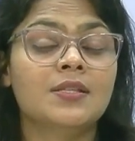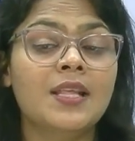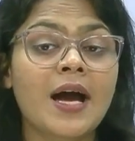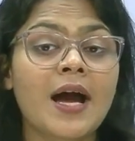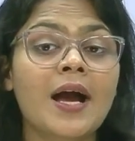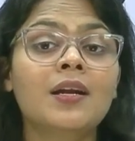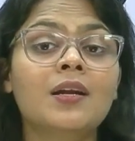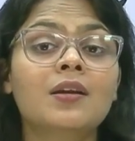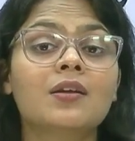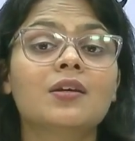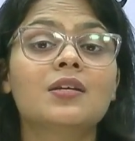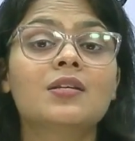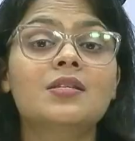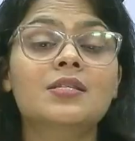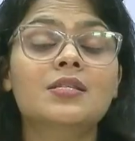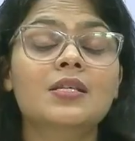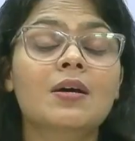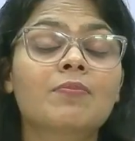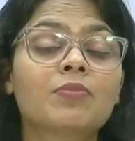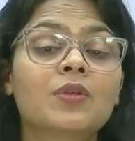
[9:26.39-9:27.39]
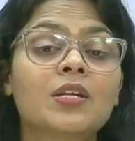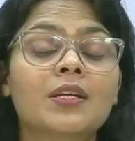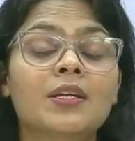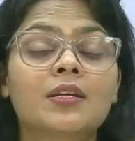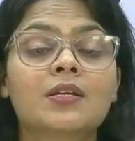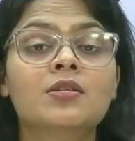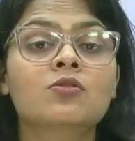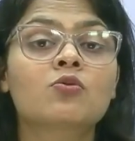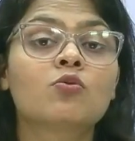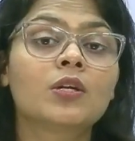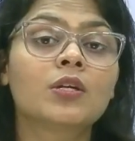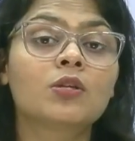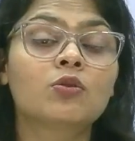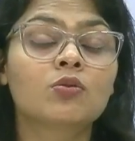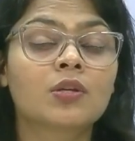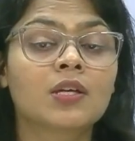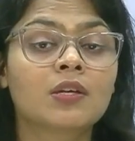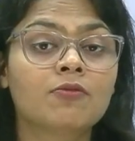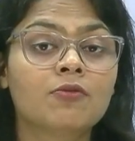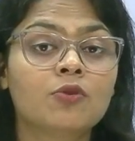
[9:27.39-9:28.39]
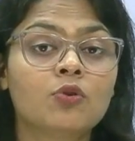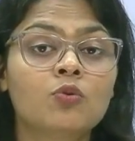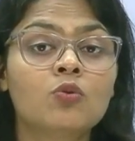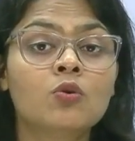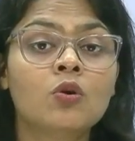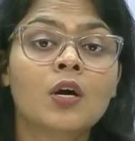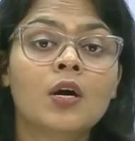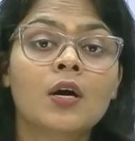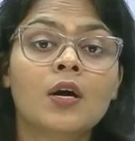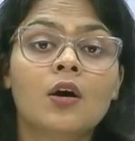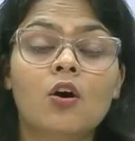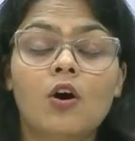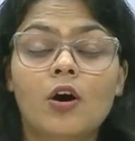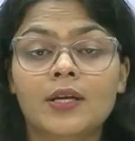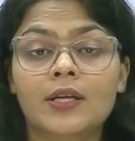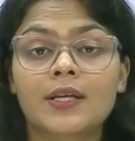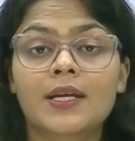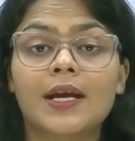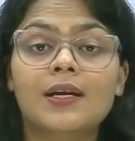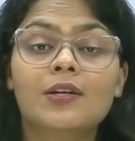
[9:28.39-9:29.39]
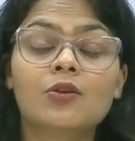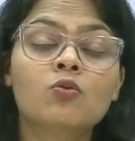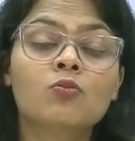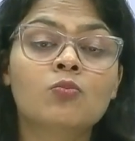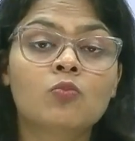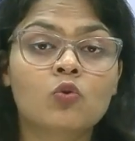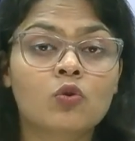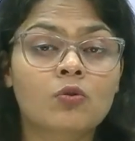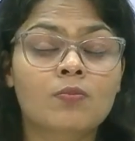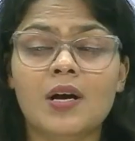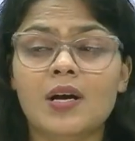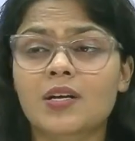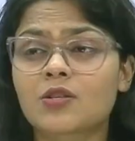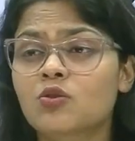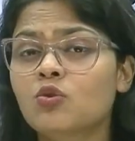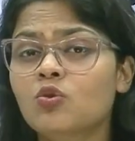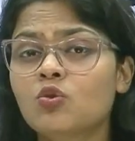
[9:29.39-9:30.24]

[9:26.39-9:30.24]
That is something that is going to give you or get you more marks.